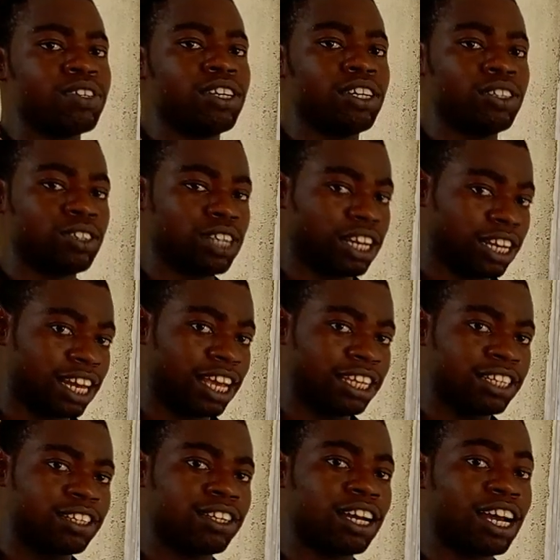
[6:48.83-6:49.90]
You can like
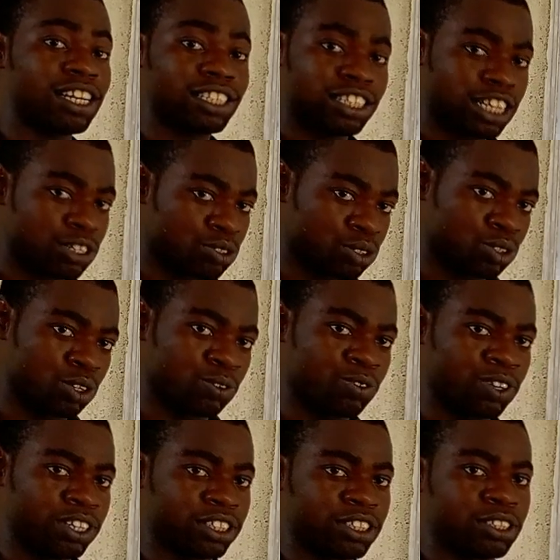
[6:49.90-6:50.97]
and share it with your
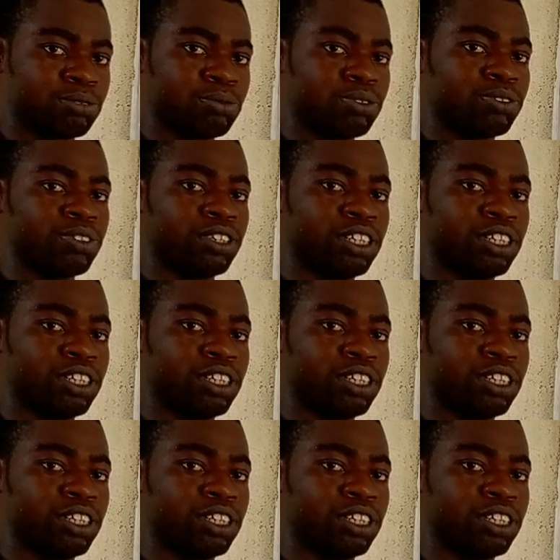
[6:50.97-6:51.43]
friends